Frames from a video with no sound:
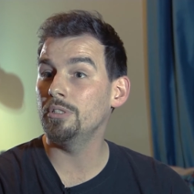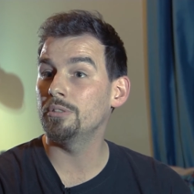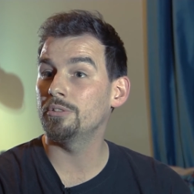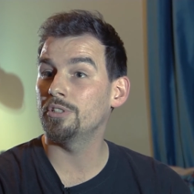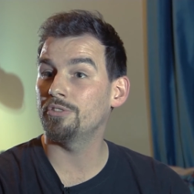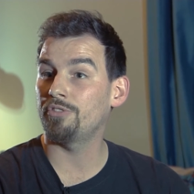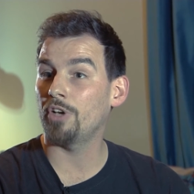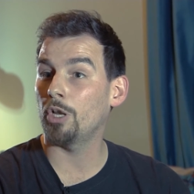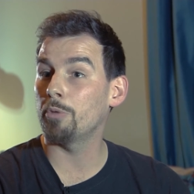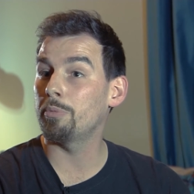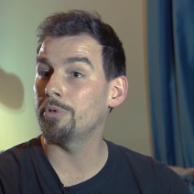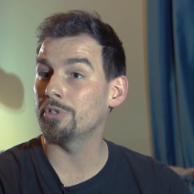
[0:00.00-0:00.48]

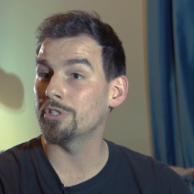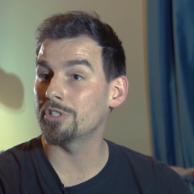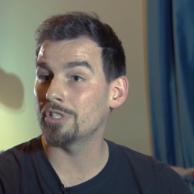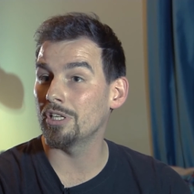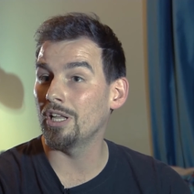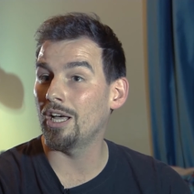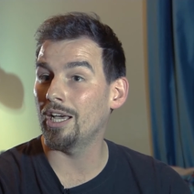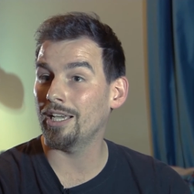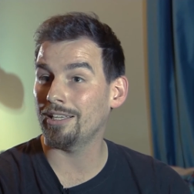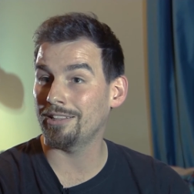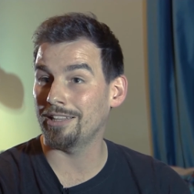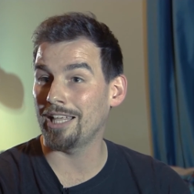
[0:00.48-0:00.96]
developers
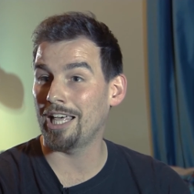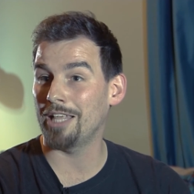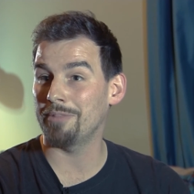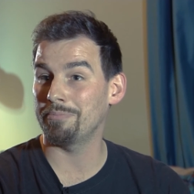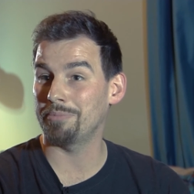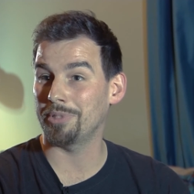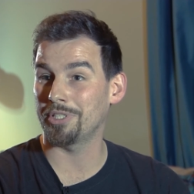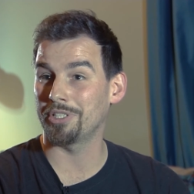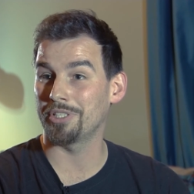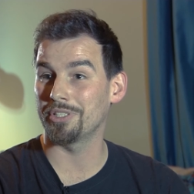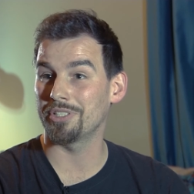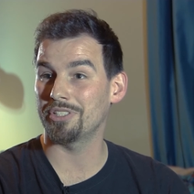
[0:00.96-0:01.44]
like that
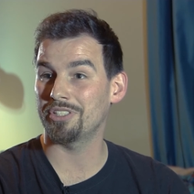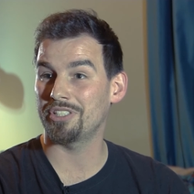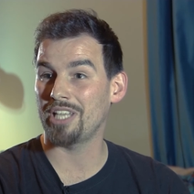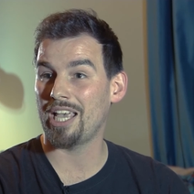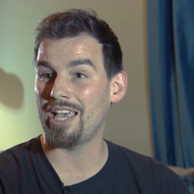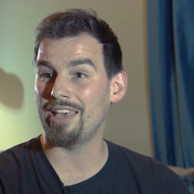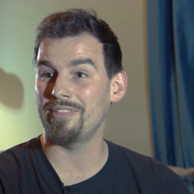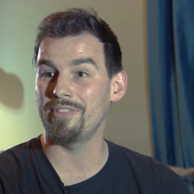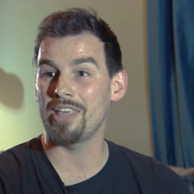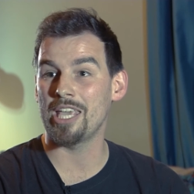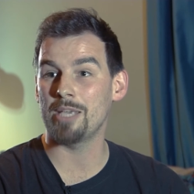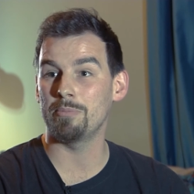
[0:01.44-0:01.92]
because
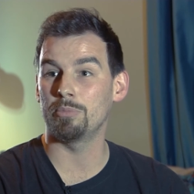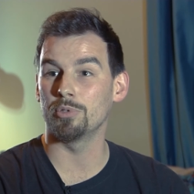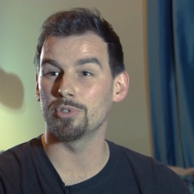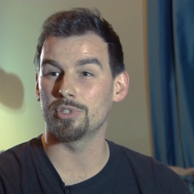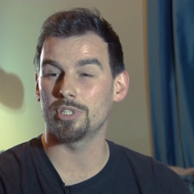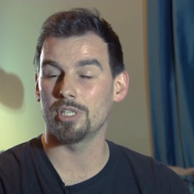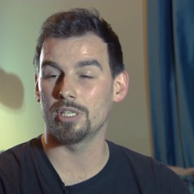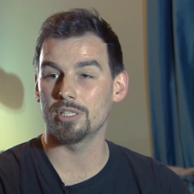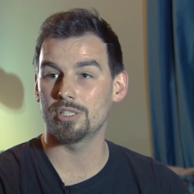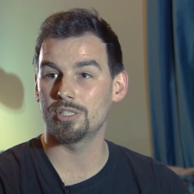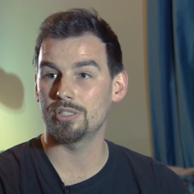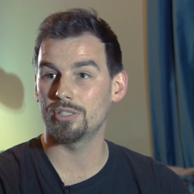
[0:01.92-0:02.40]
that enables
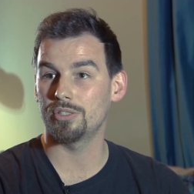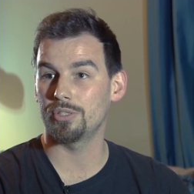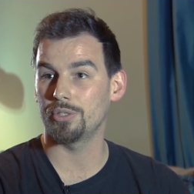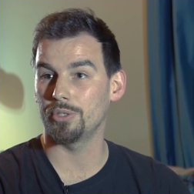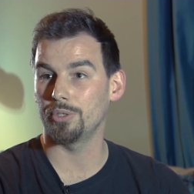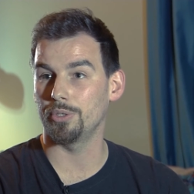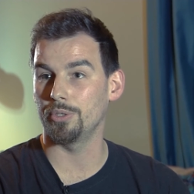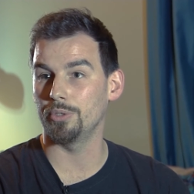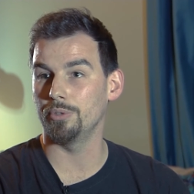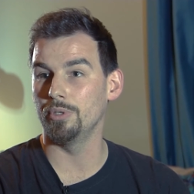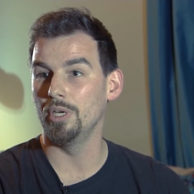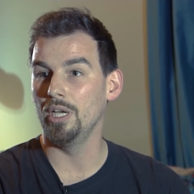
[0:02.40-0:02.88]
us
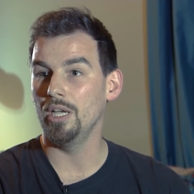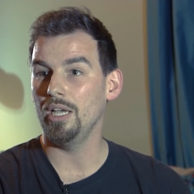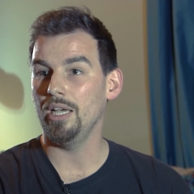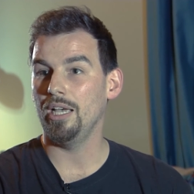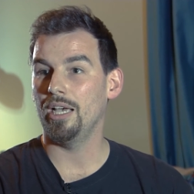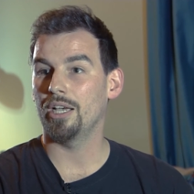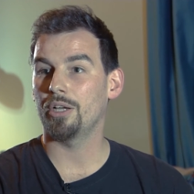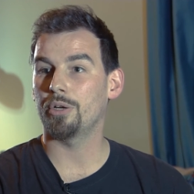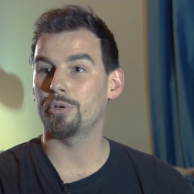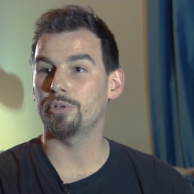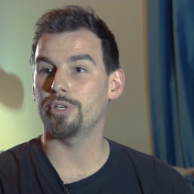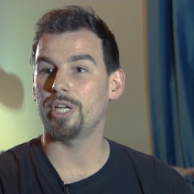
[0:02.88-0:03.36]
to
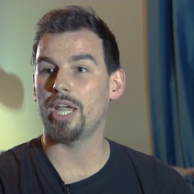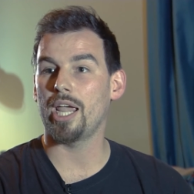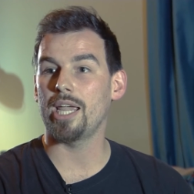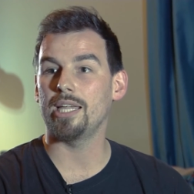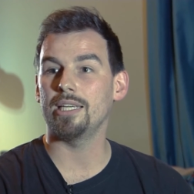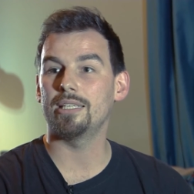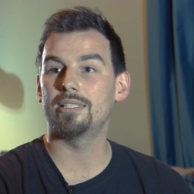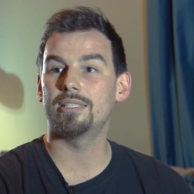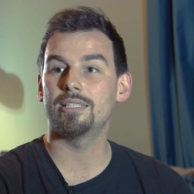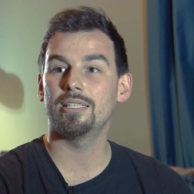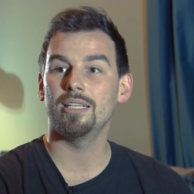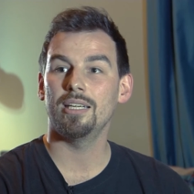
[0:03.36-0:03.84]

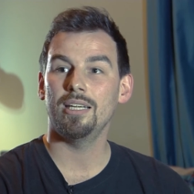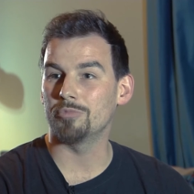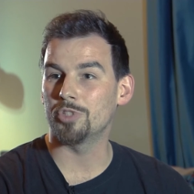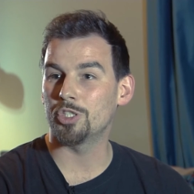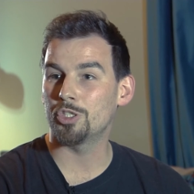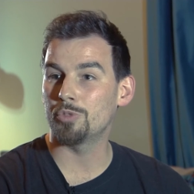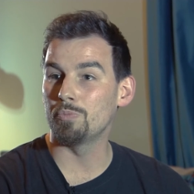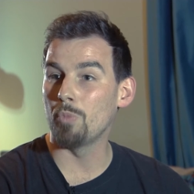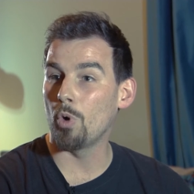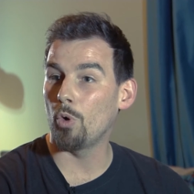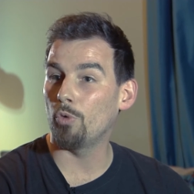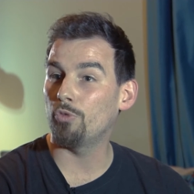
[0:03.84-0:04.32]
create
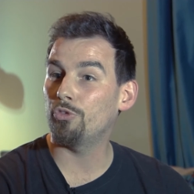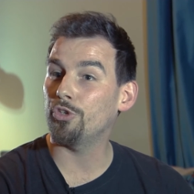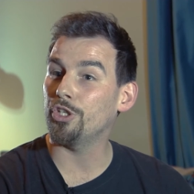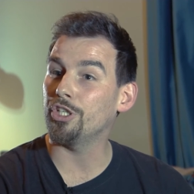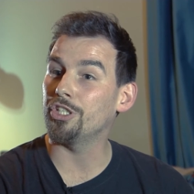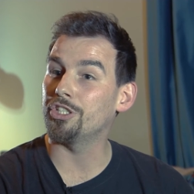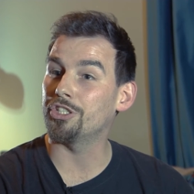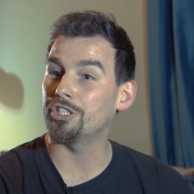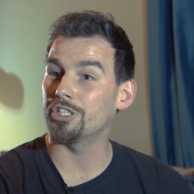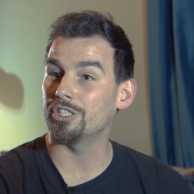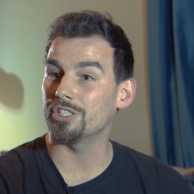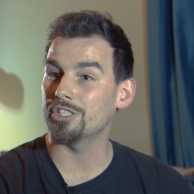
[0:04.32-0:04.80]
small
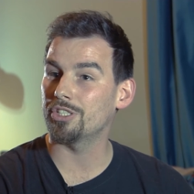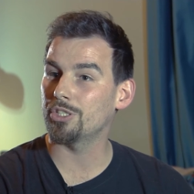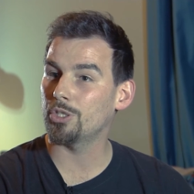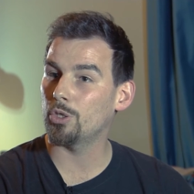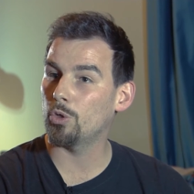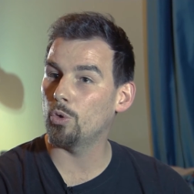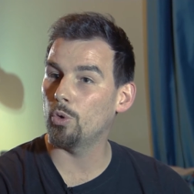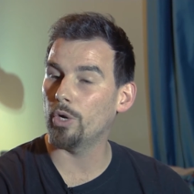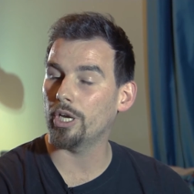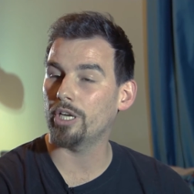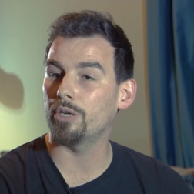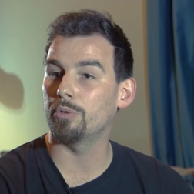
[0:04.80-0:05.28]
features,
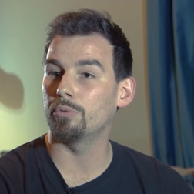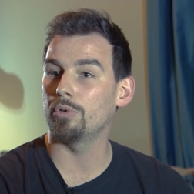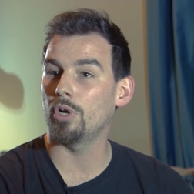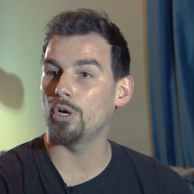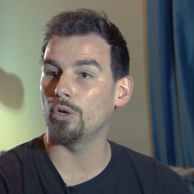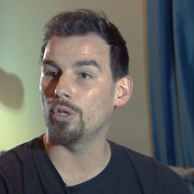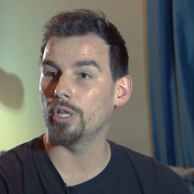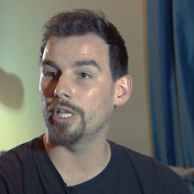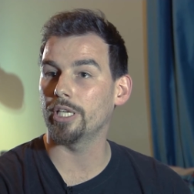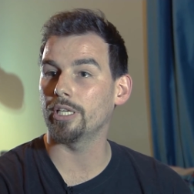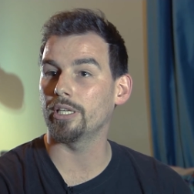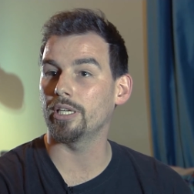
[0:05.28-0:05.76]
quick
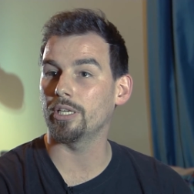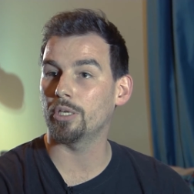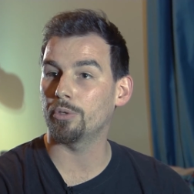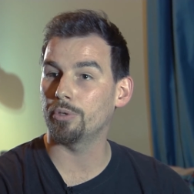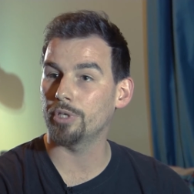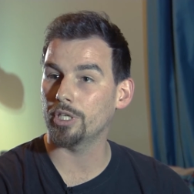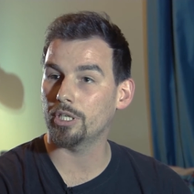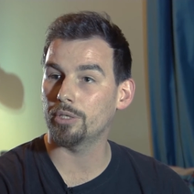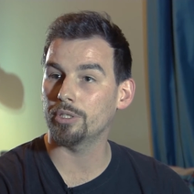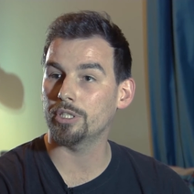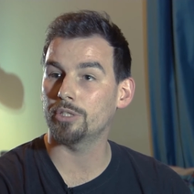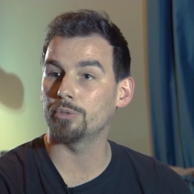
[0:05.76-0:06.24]
rolling,
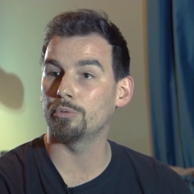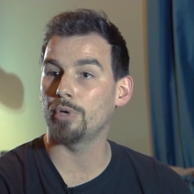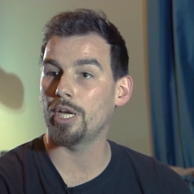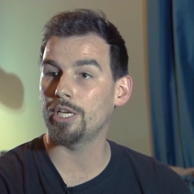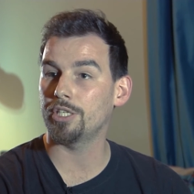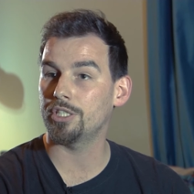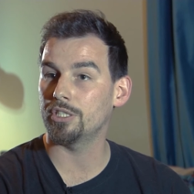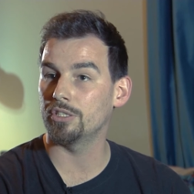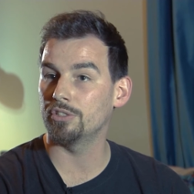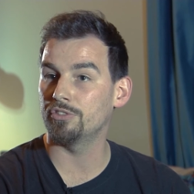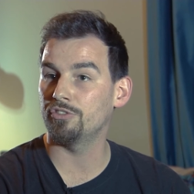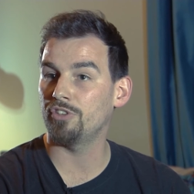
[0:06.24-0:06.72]
quick,
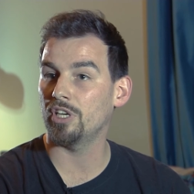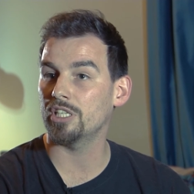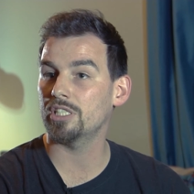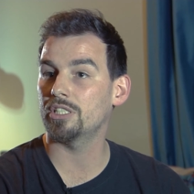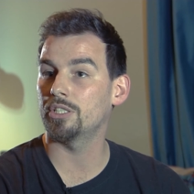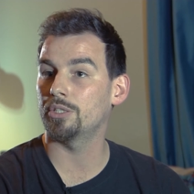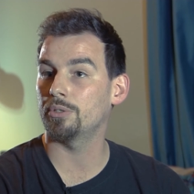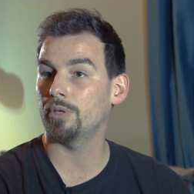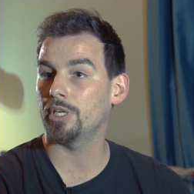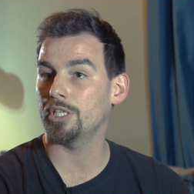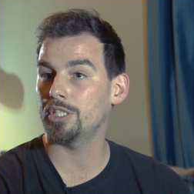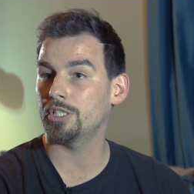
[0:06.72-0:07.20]
iteration, duration, fast
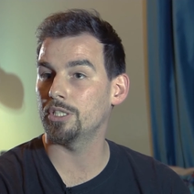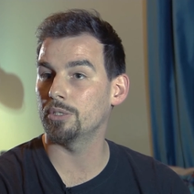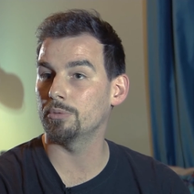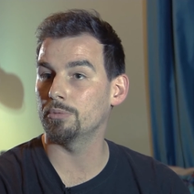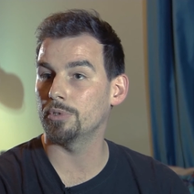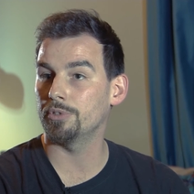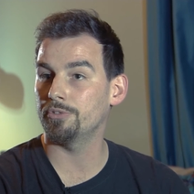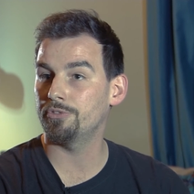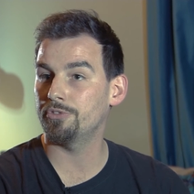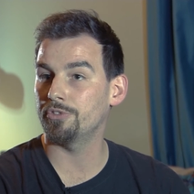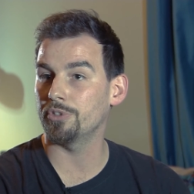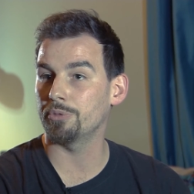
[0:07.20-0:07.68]
iteration
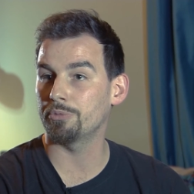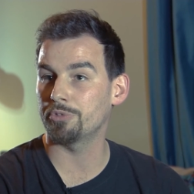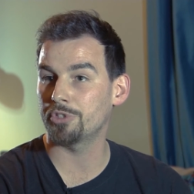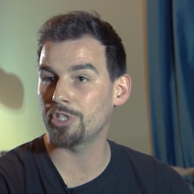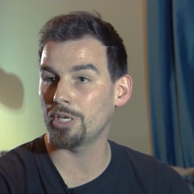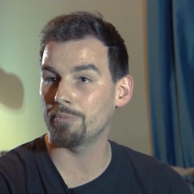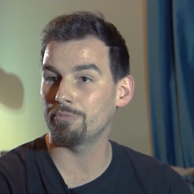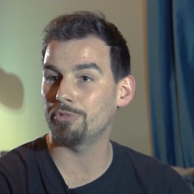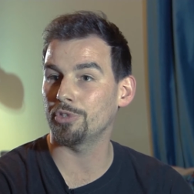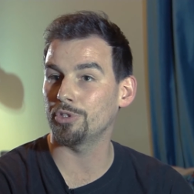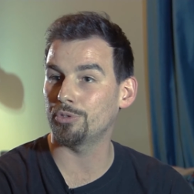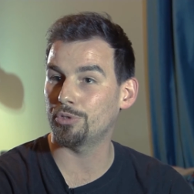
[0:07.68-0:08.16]
with, with
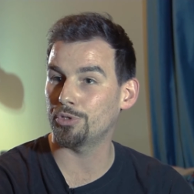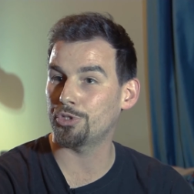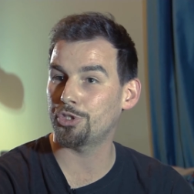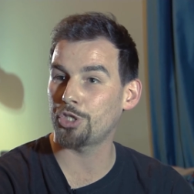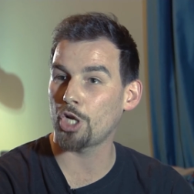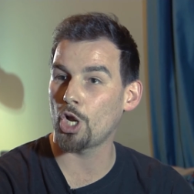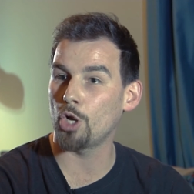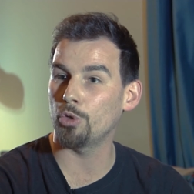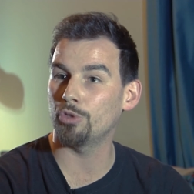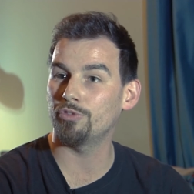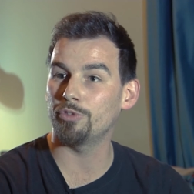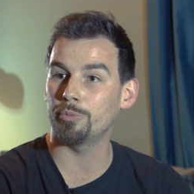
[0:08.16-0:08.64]
something to
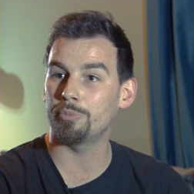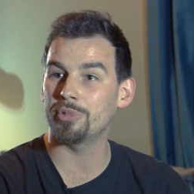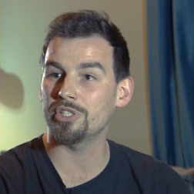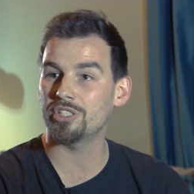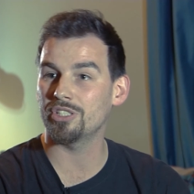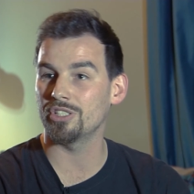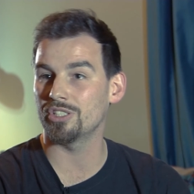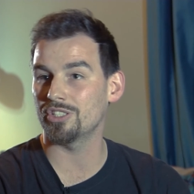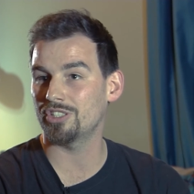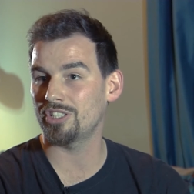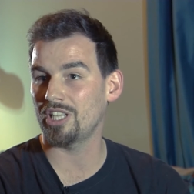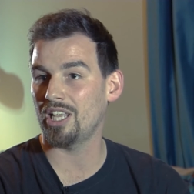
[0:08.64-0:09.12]
show to the
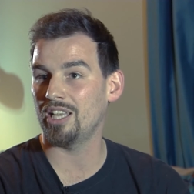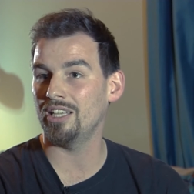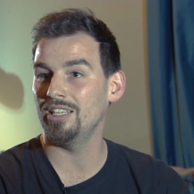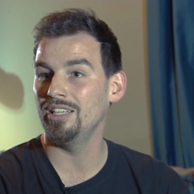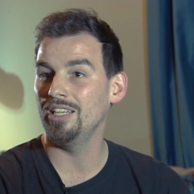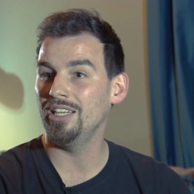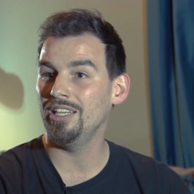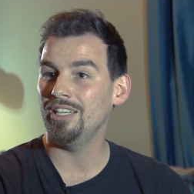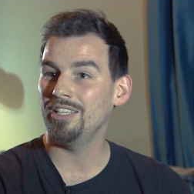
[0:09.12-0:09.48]
business that,